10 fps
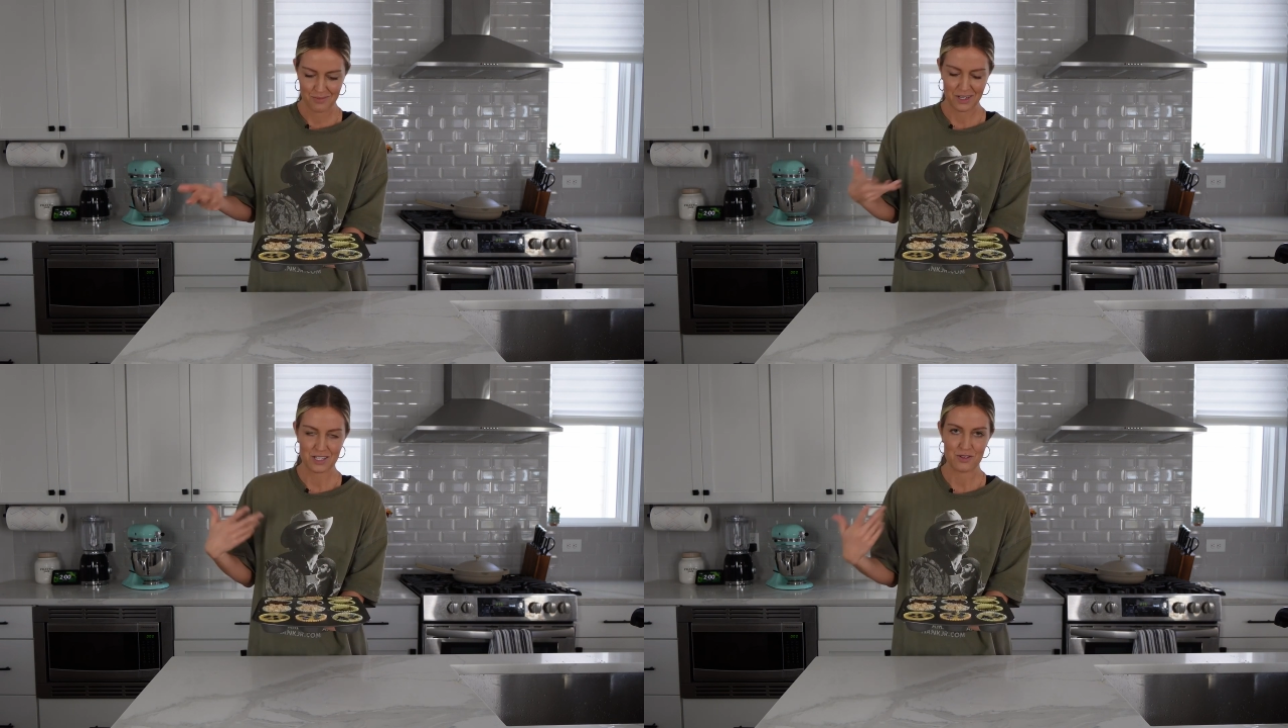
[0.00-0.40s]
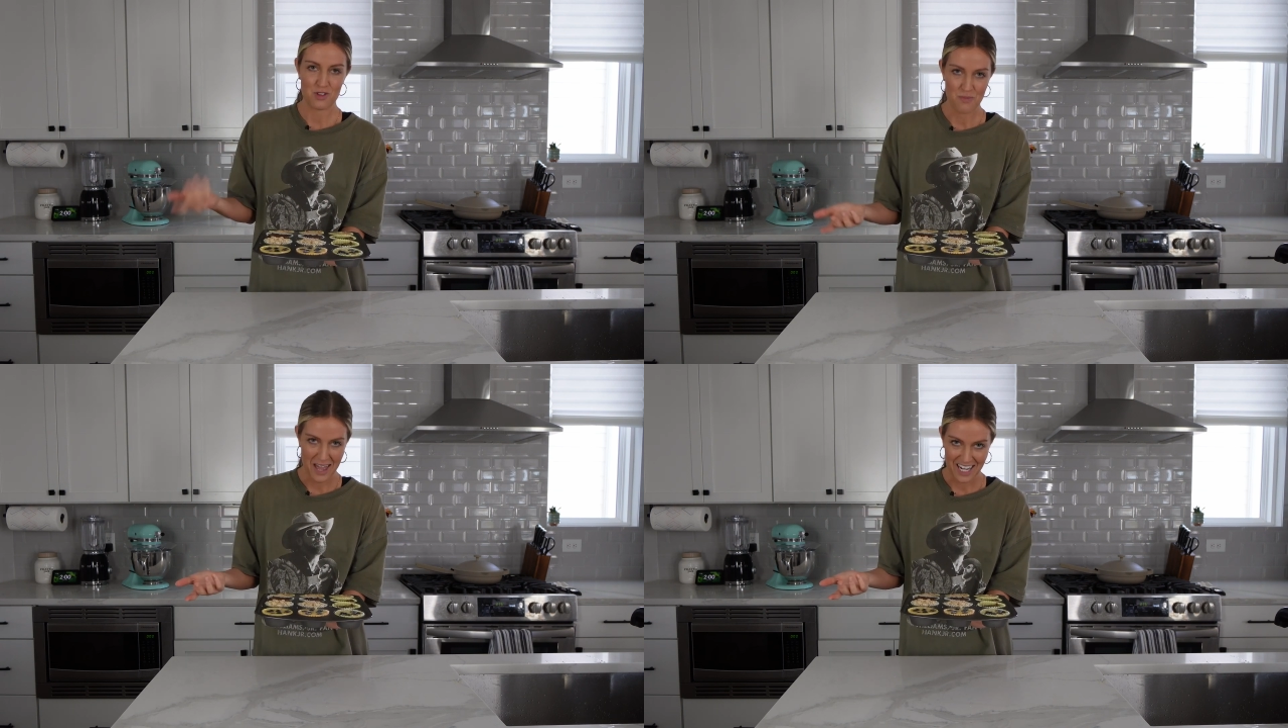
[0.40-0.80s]
Because if
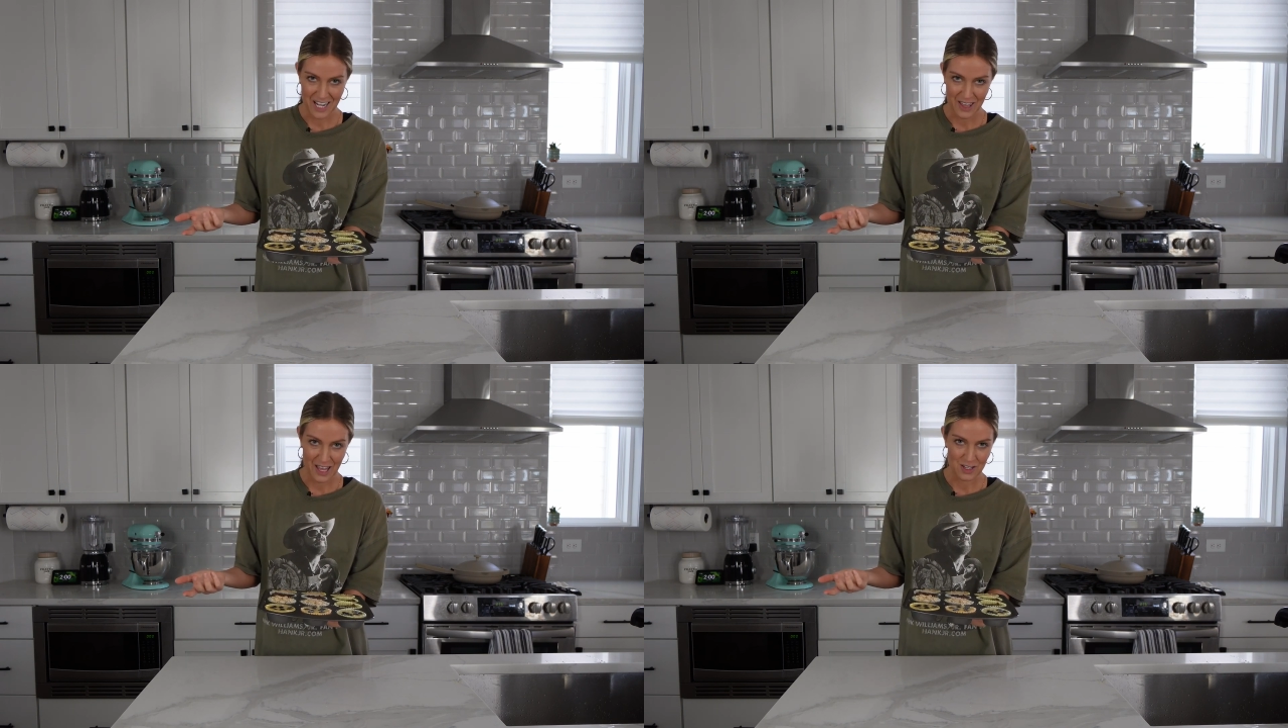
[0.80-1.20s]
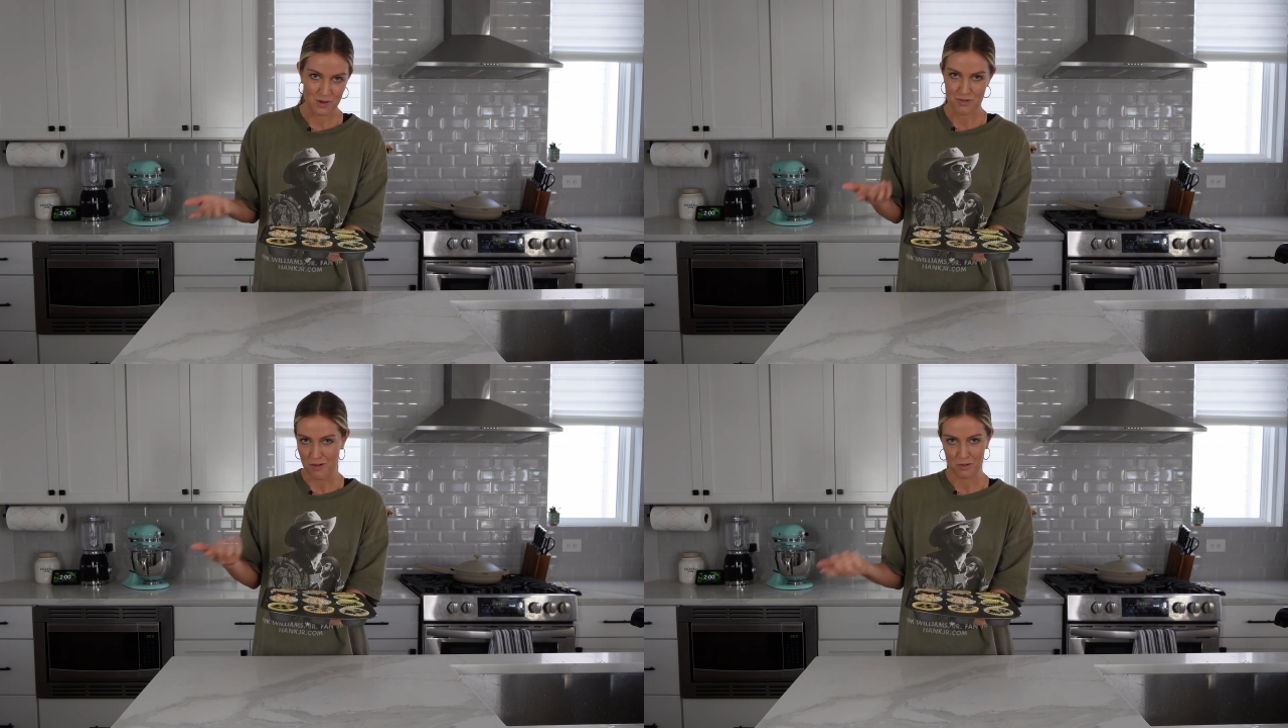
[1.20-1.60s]
you make any of these,
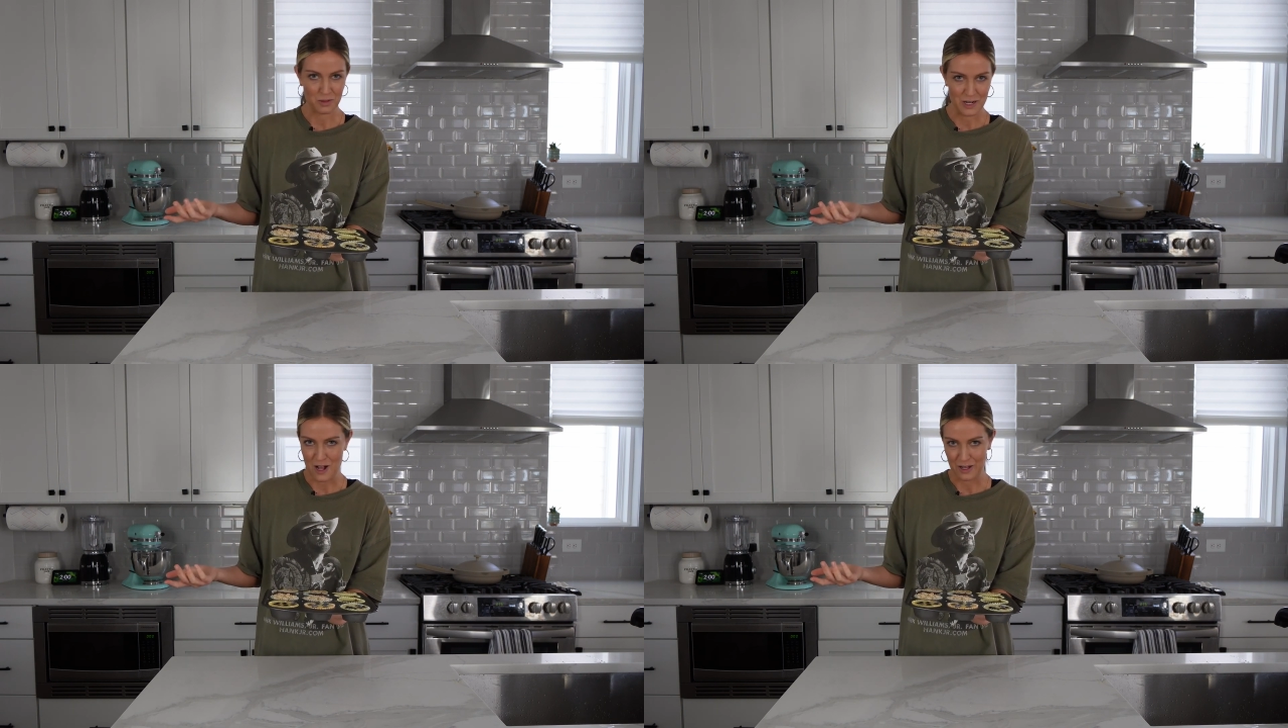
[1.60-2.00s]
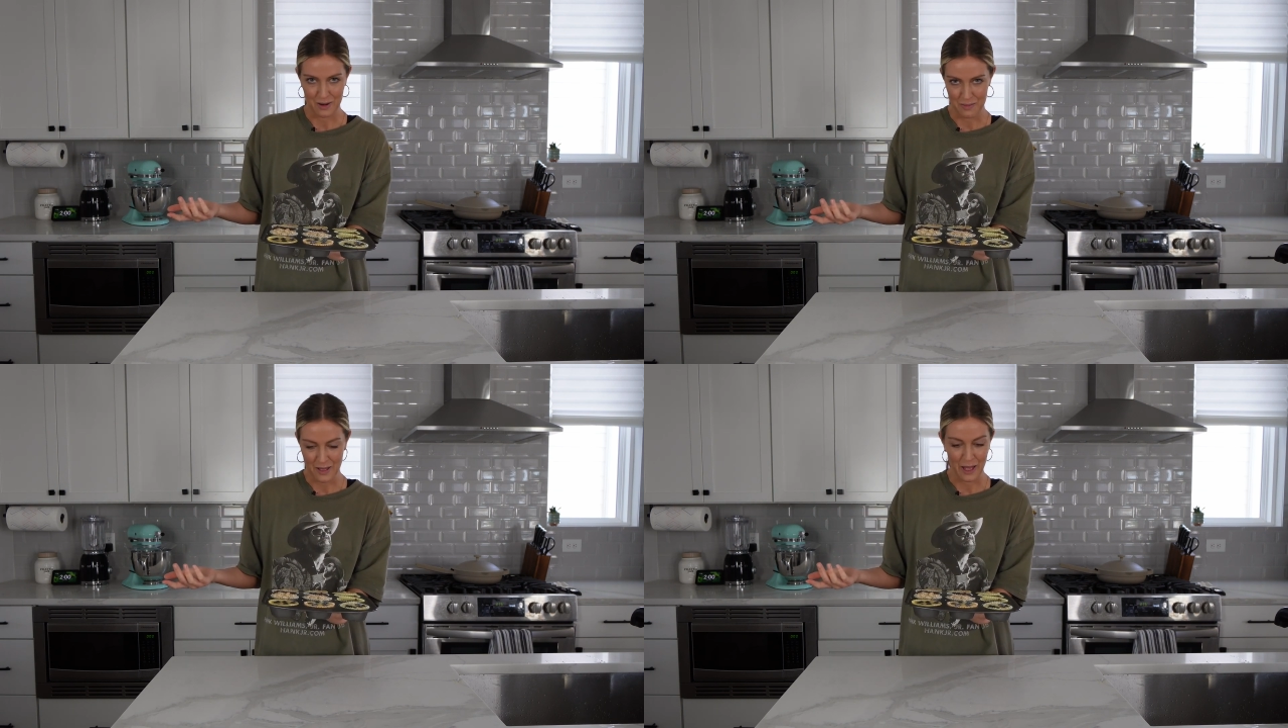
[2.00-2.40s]
you're probably not
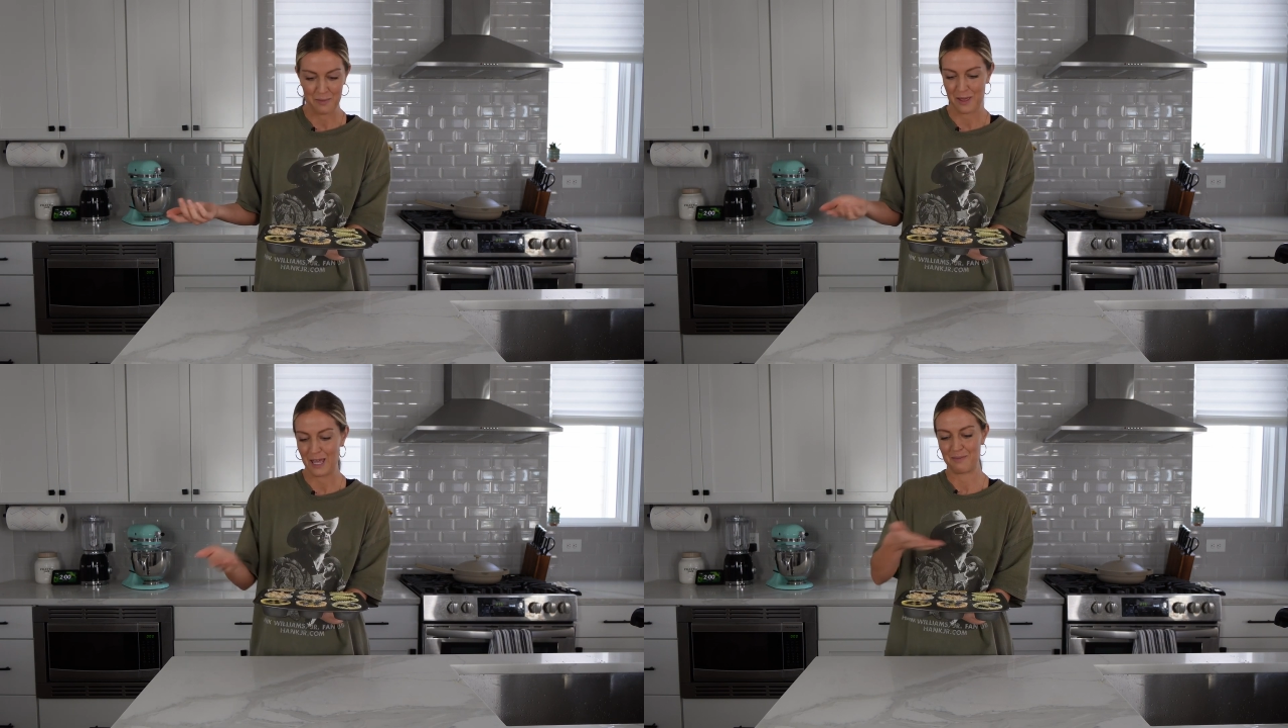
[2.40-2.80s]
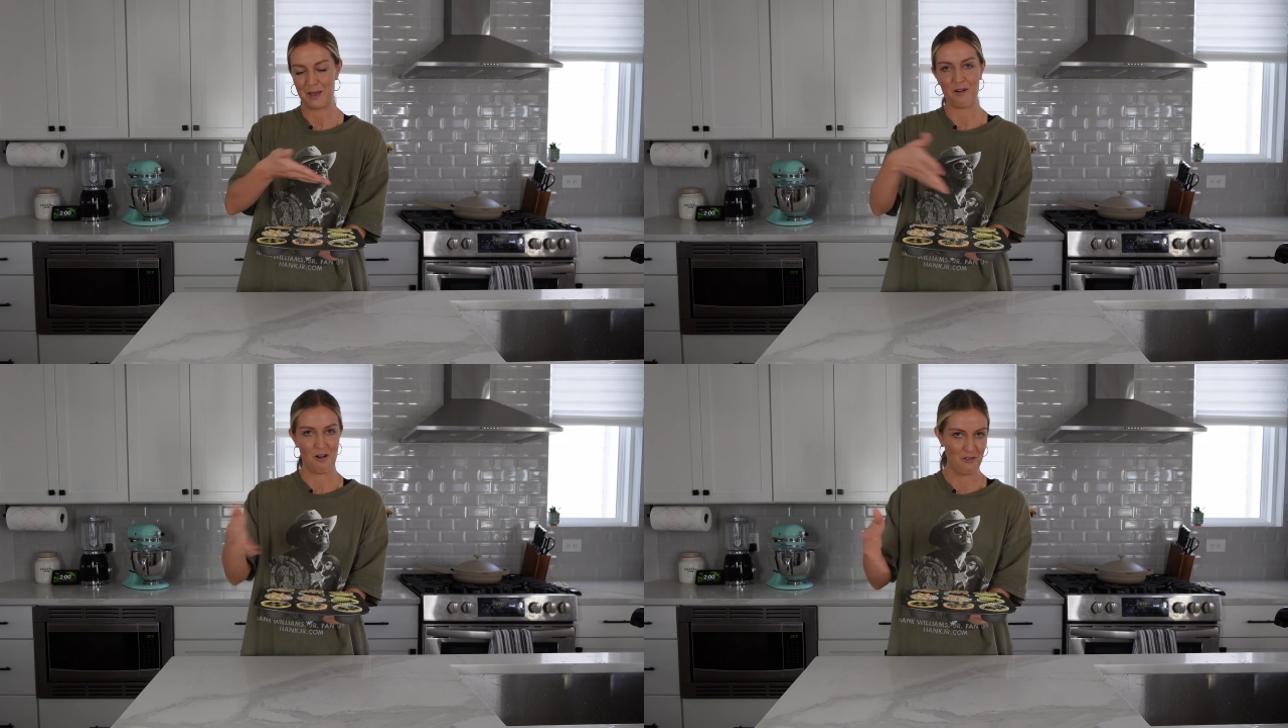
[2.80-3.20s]
gonna be like me and
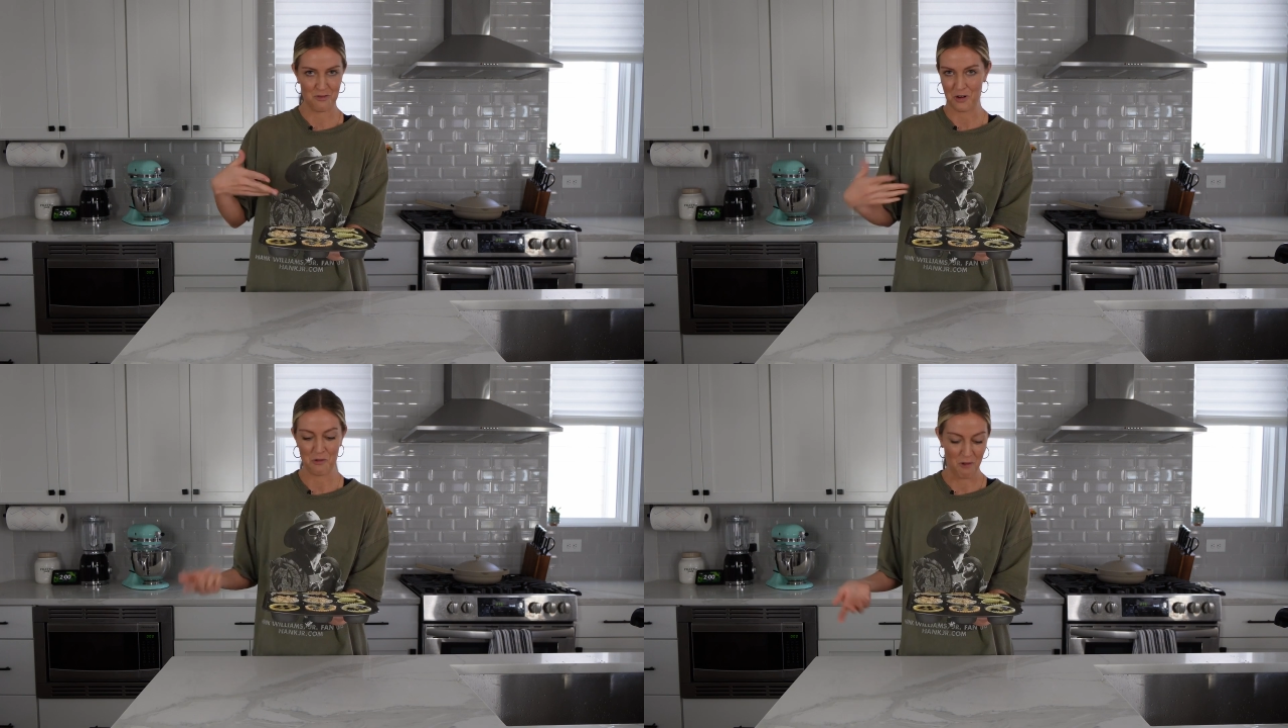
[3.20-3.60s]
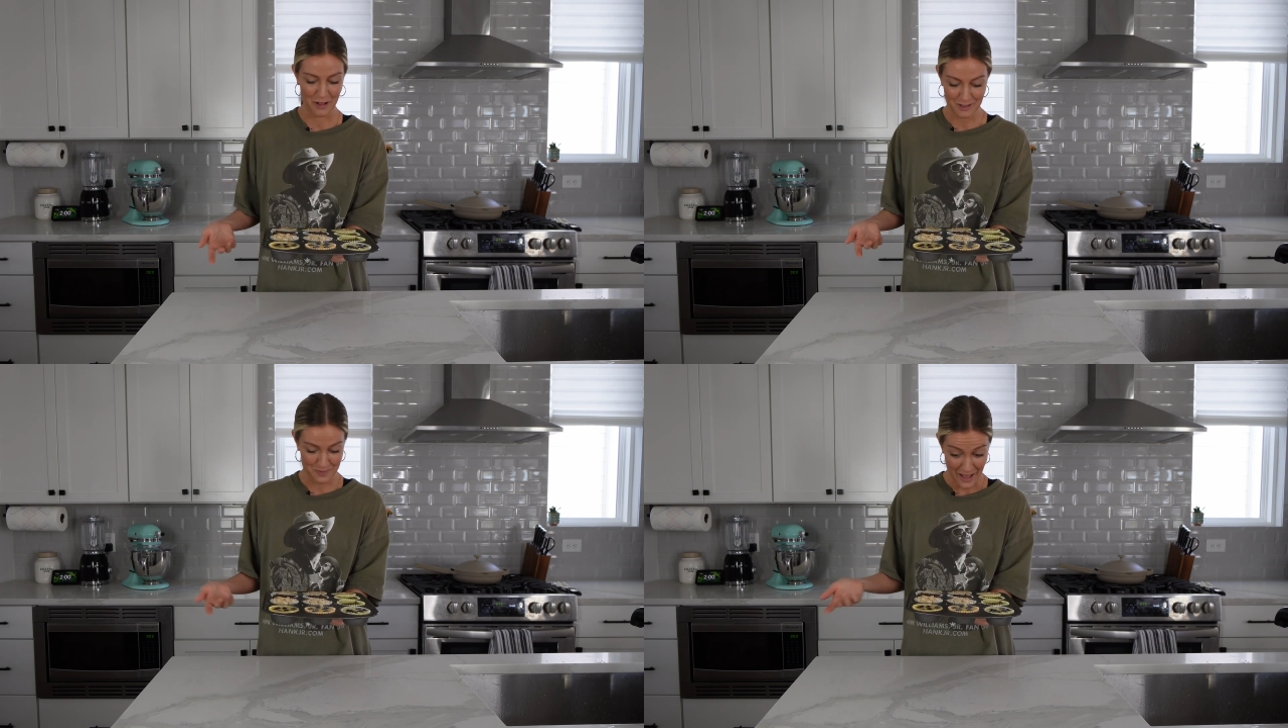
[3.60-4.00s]
make all 4 at once.